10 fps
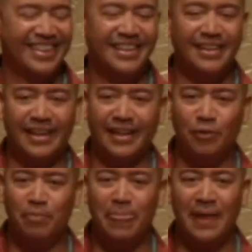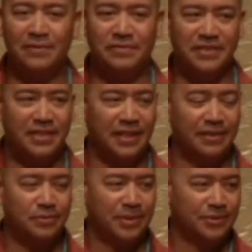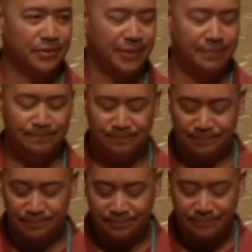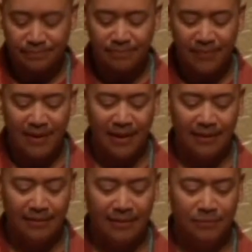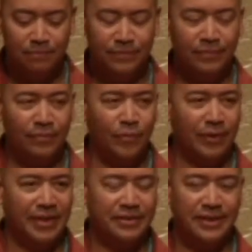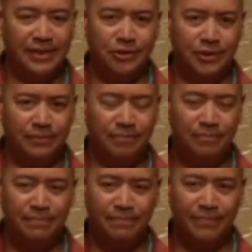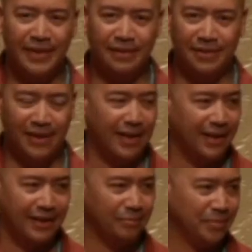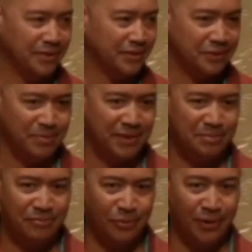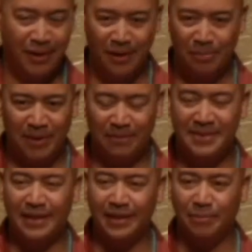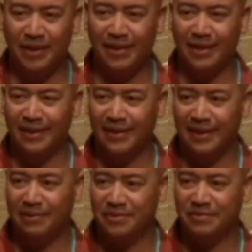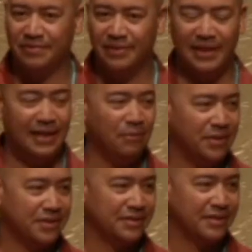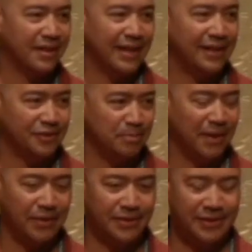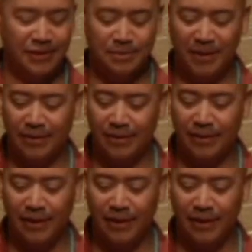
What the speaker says: Like, I was visiting this one student, and we were in his kitchen. I hadn't been to his place before, but he was telling me that he was at his mother's, and his mother